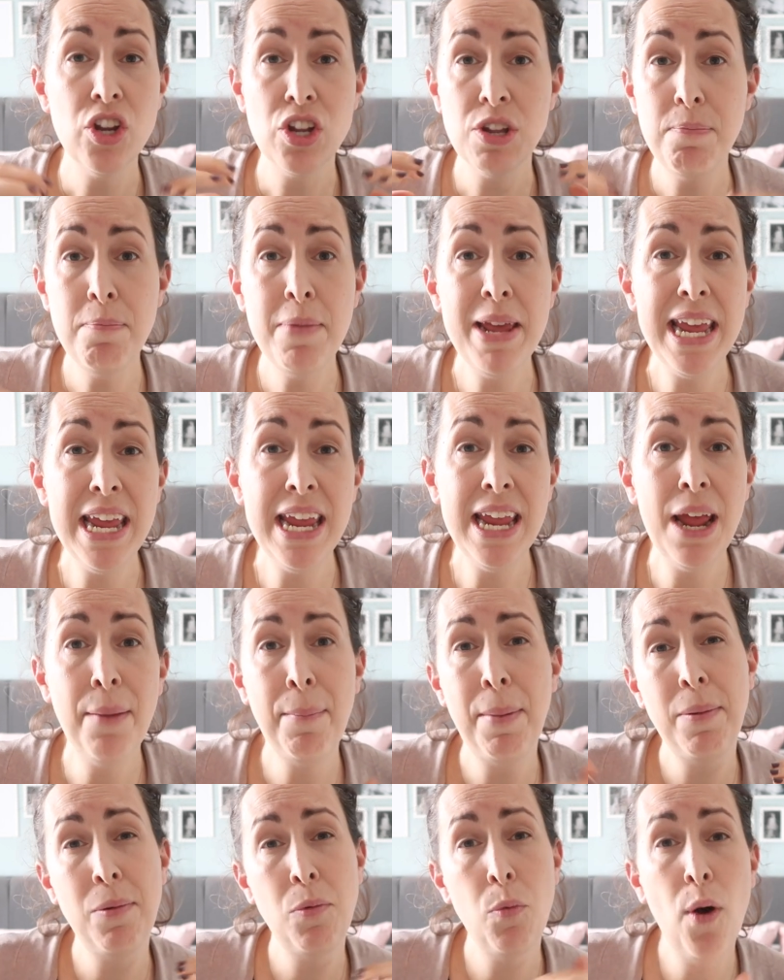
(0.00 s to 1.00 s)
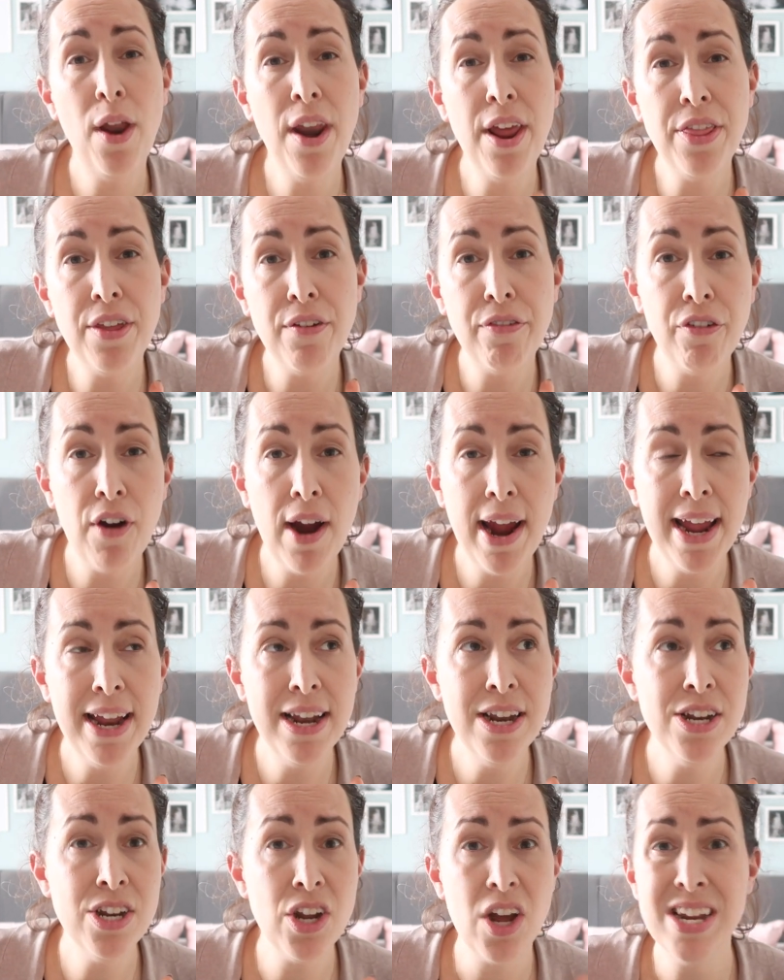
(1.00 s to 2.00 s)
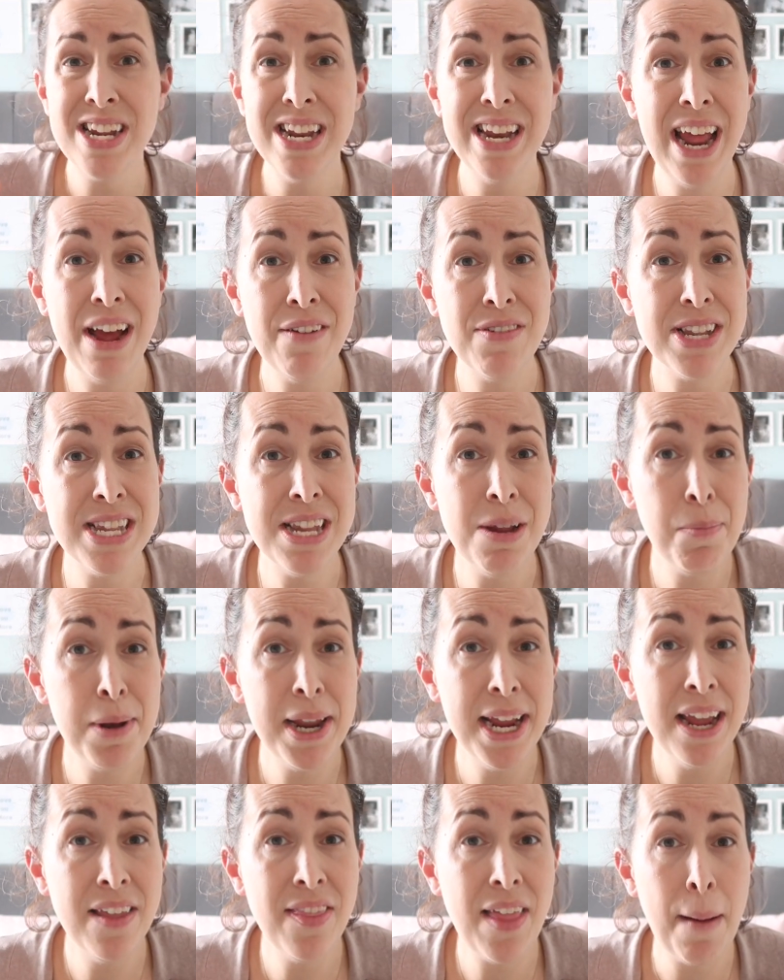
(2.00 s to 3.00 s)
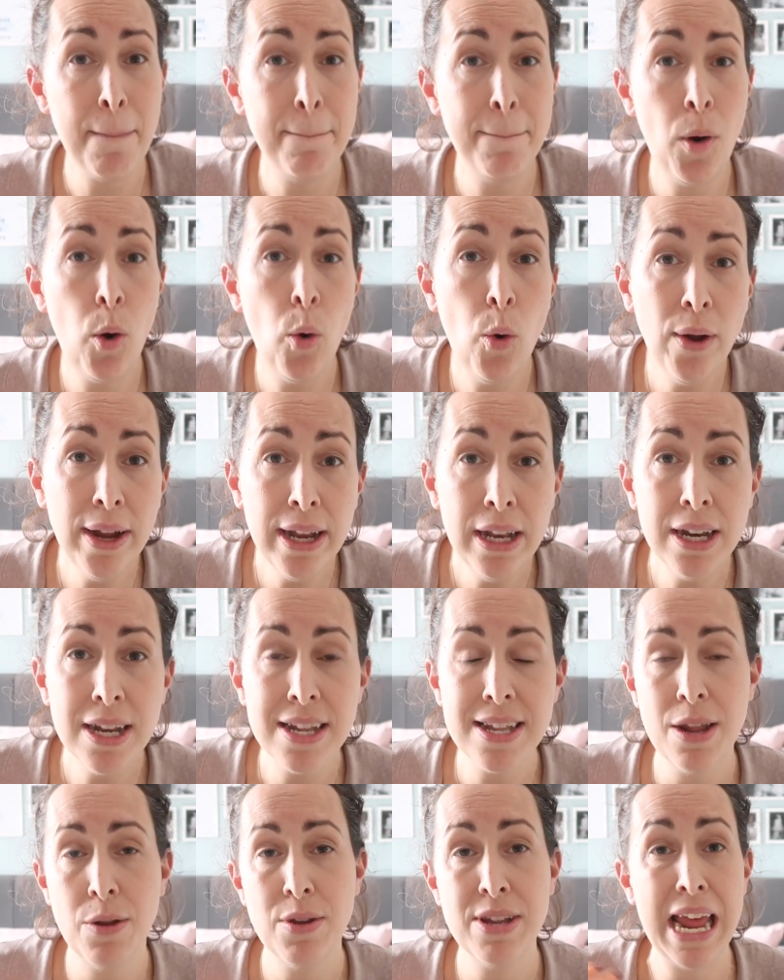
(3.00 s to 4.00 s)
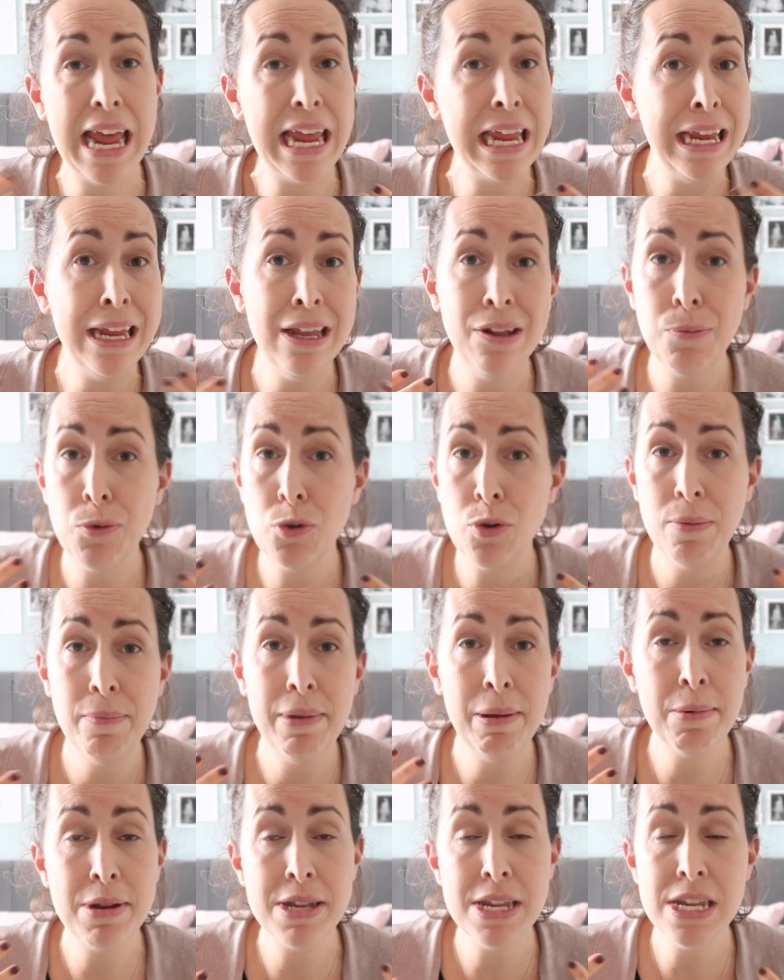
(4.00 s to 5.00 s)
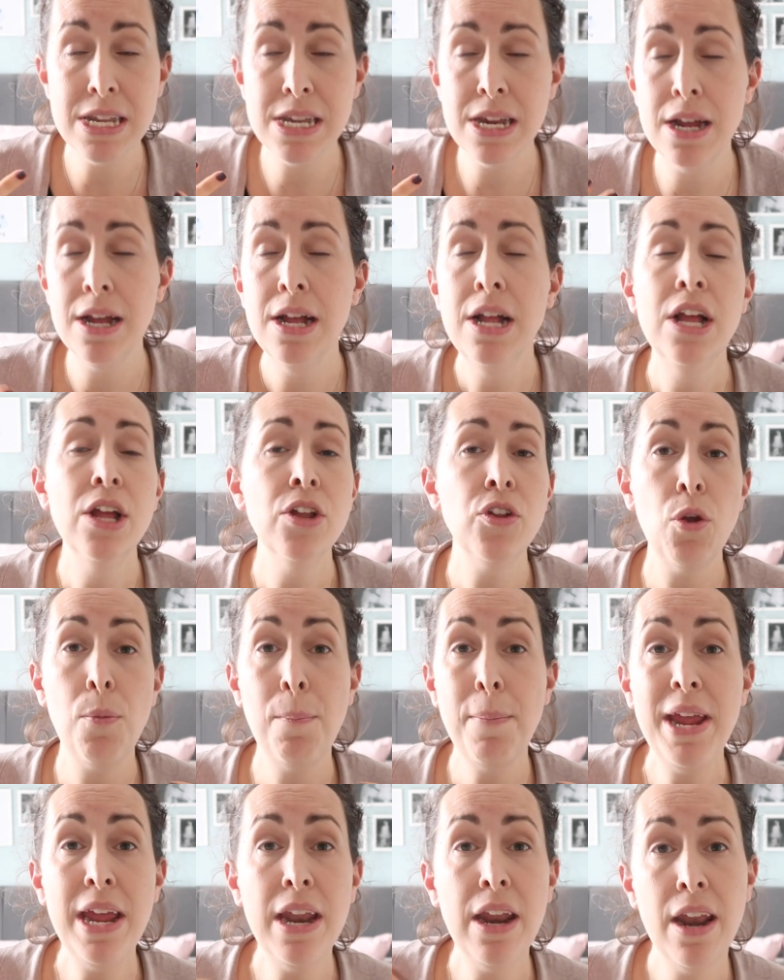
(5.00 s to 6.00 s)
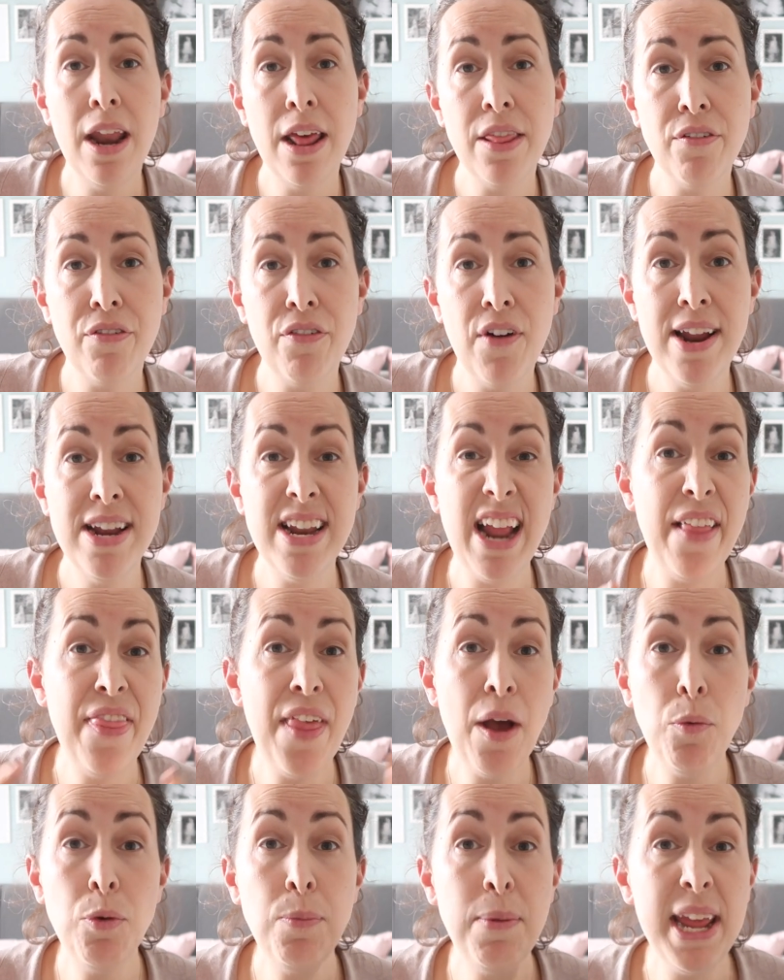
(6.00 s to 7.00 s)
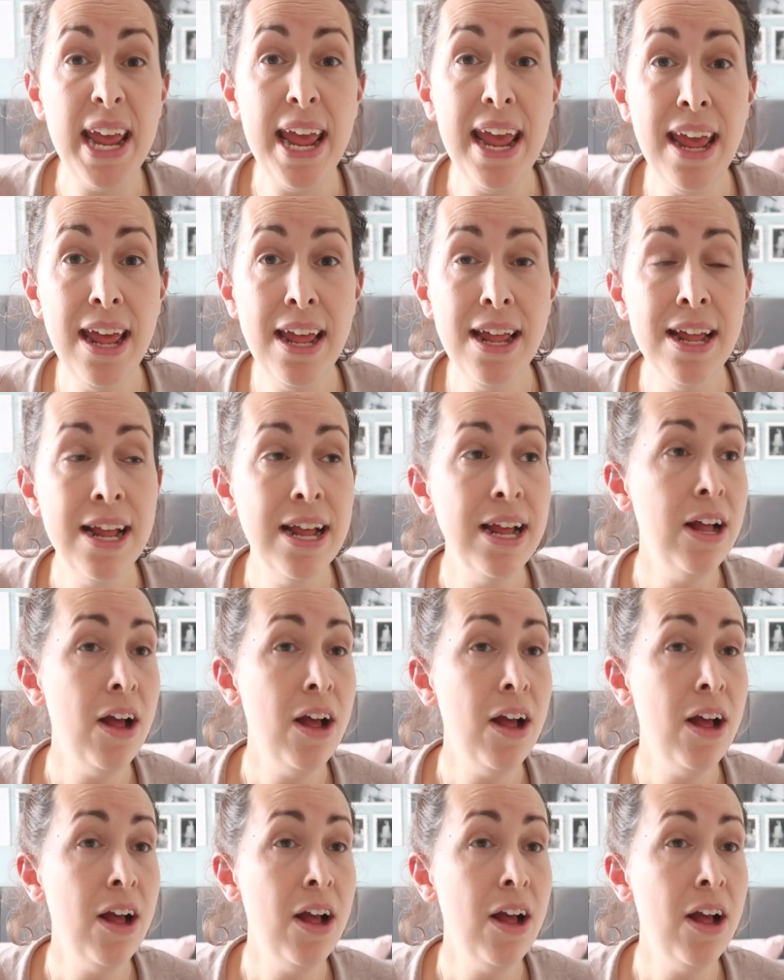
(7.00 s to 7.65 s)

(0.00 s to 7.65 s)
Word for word: just me and maybe one other friend. I didn't have a sibling at that point because there was eight years between me and my sister. So me and another friend and that would be it.